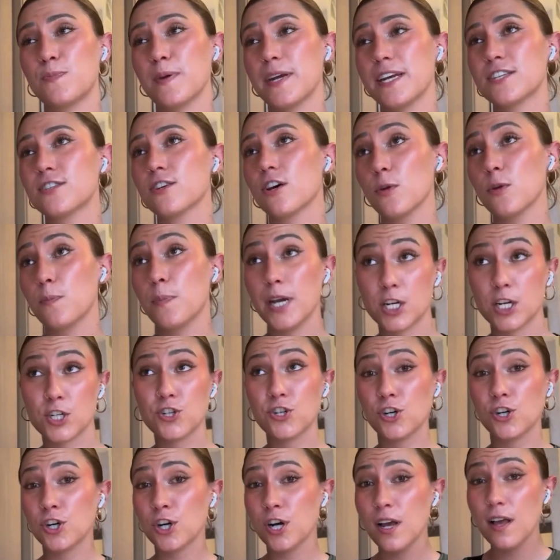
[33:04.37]
based on the
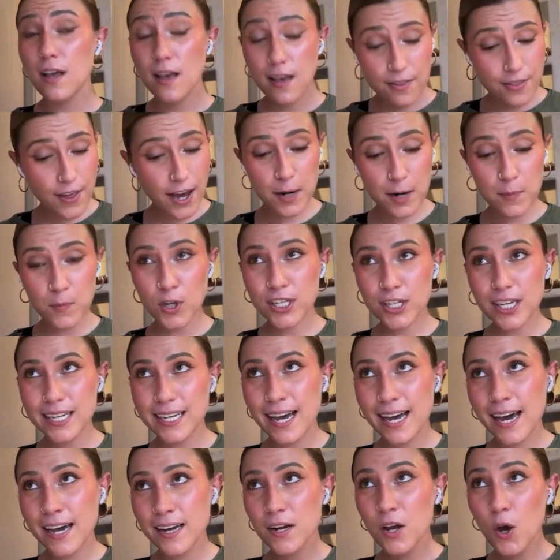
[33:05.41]
picture that I'm looking
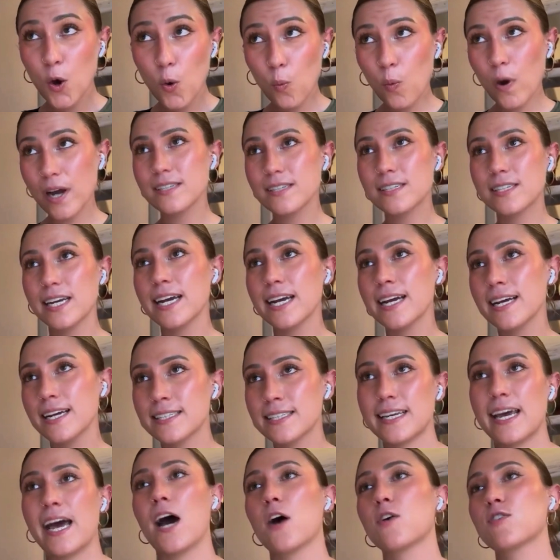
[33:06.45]
at. Wednesday is
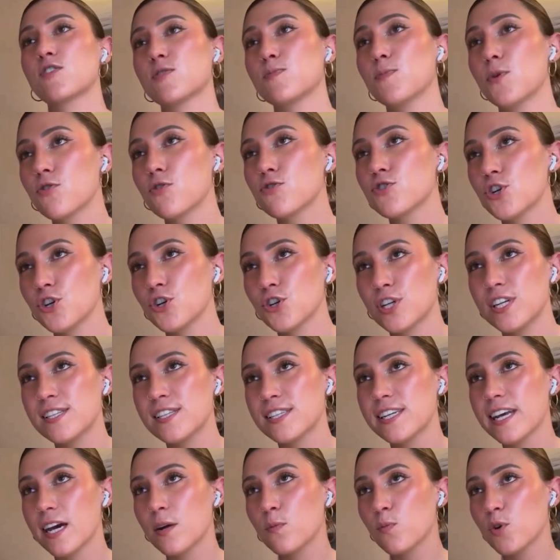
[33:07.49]
a house smoked turkey
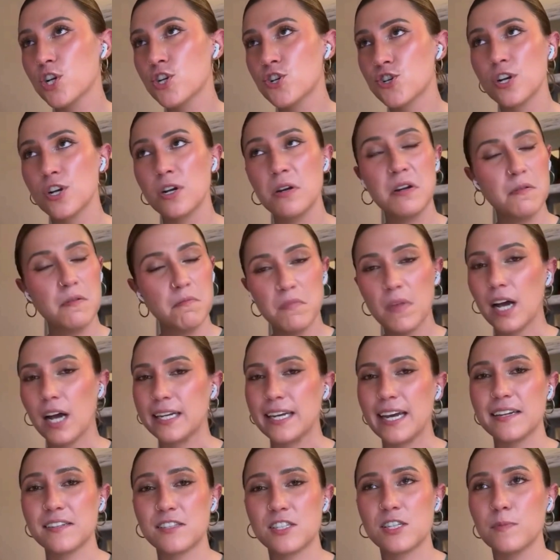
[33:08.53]
sandwich.
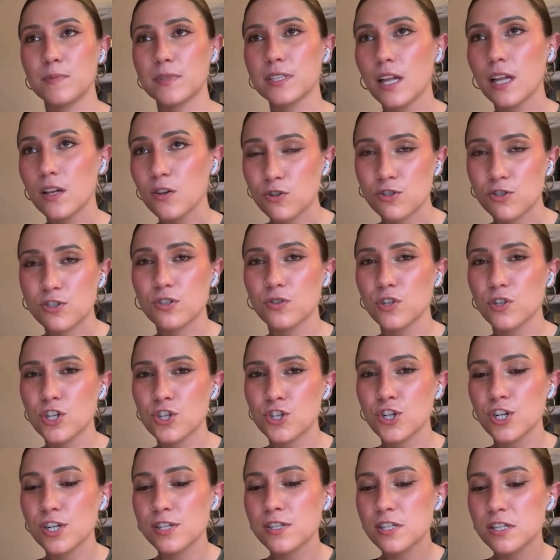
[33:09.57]
Again, something that looks
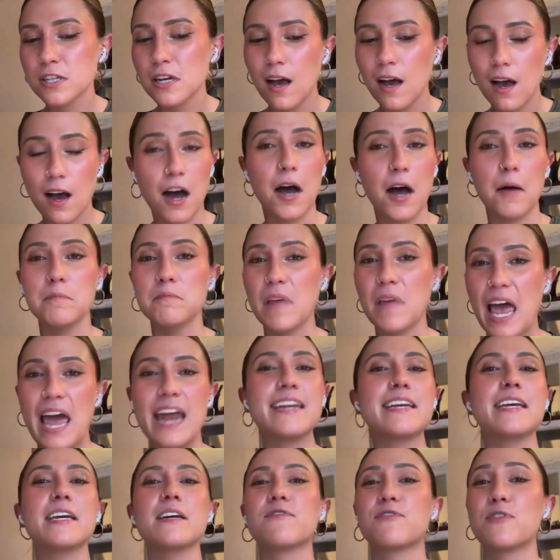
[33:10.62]
delicious. Um,
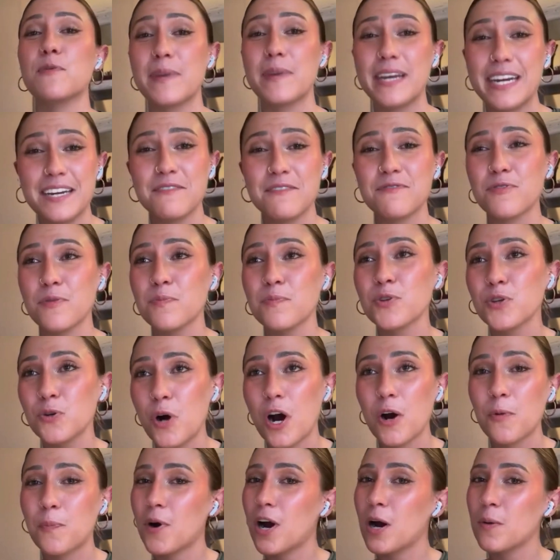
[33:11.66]
any of the meat from Blue
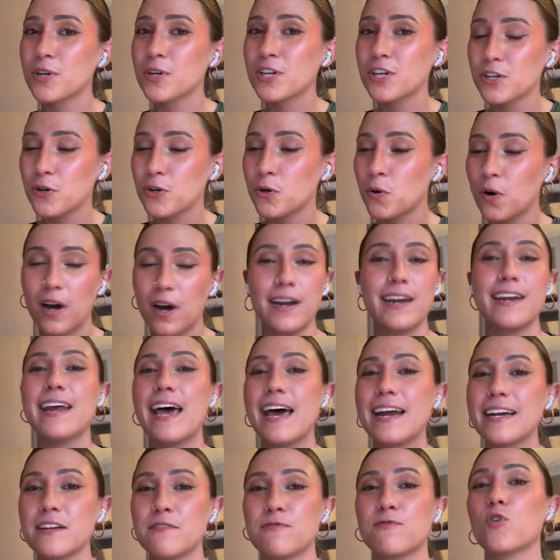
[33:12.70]
Oak Barbecue in
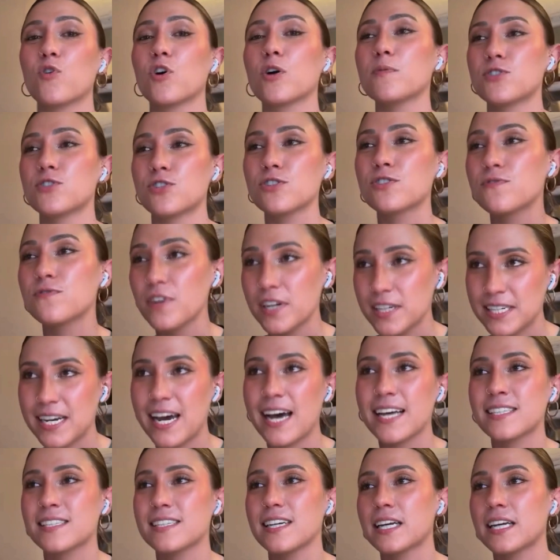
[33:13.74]
any form is just
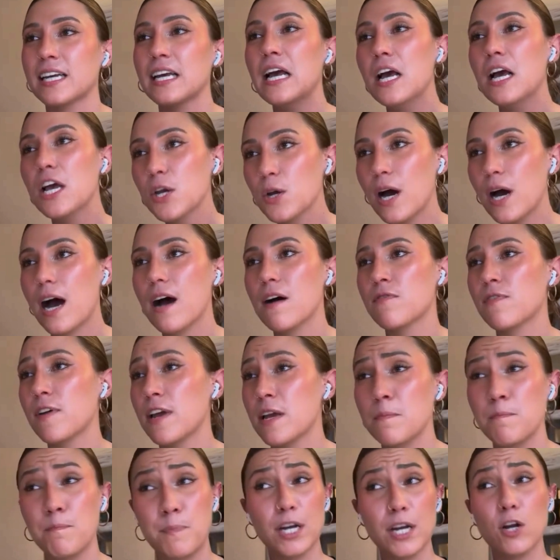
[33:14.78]
fantastic. You have a
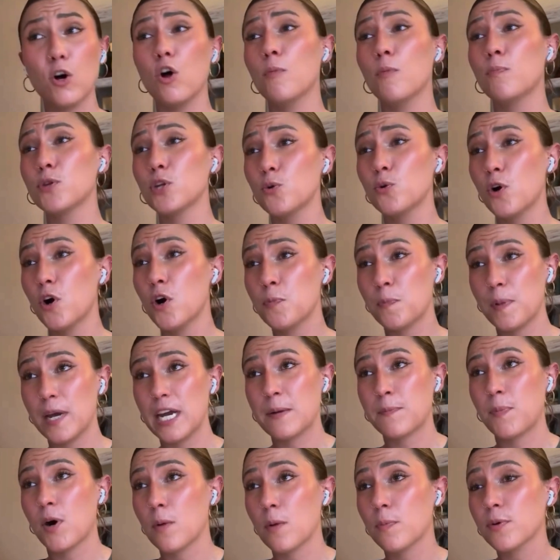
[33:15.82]
big old Blue Oak
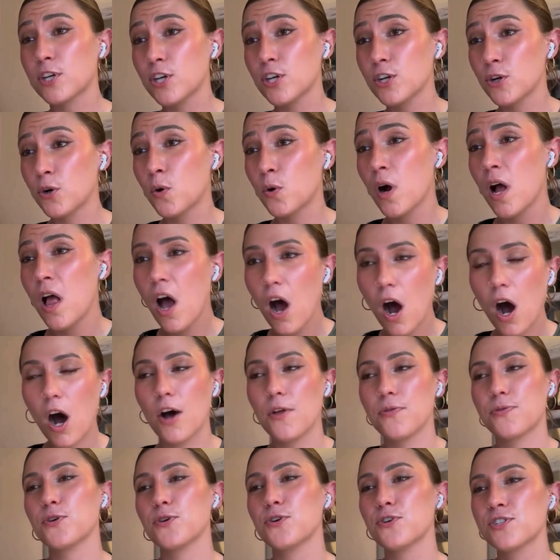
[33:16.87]
Bake Barbecue
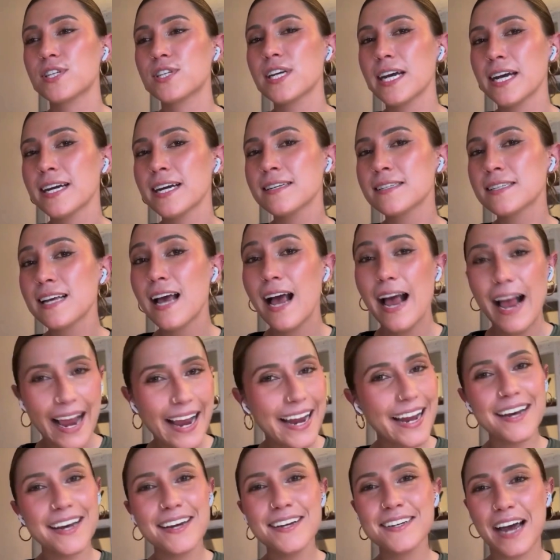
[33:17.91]
on Thursdays,
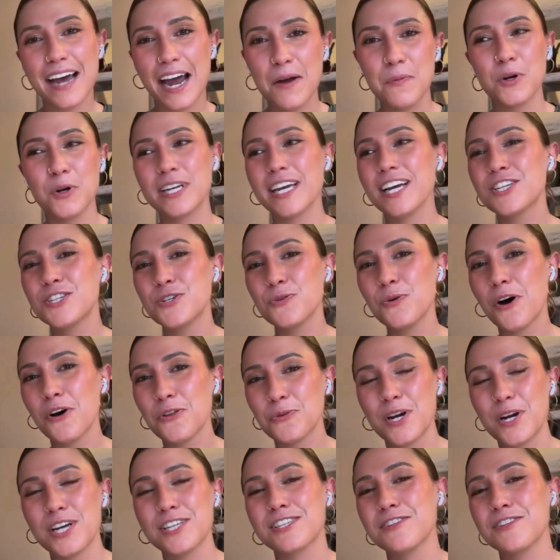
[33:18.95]
and I will get you all the
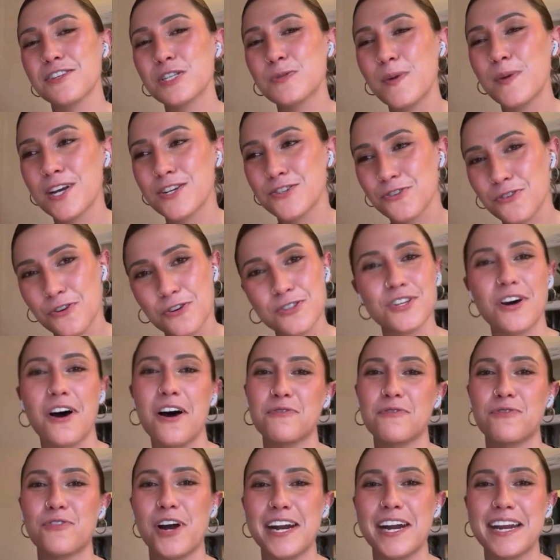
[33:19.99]
rest of the specials on
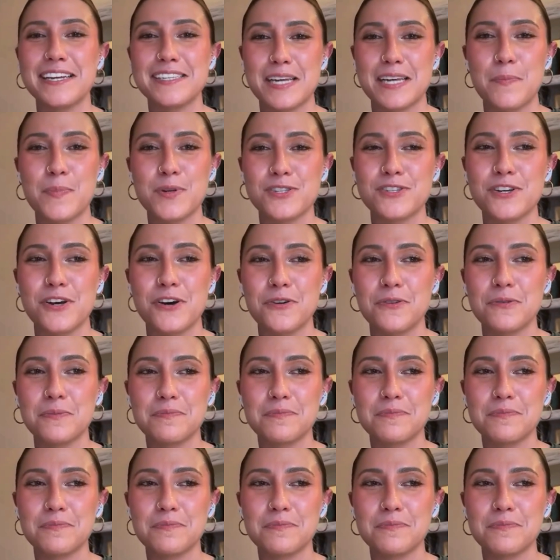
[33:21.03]
Friday's episode.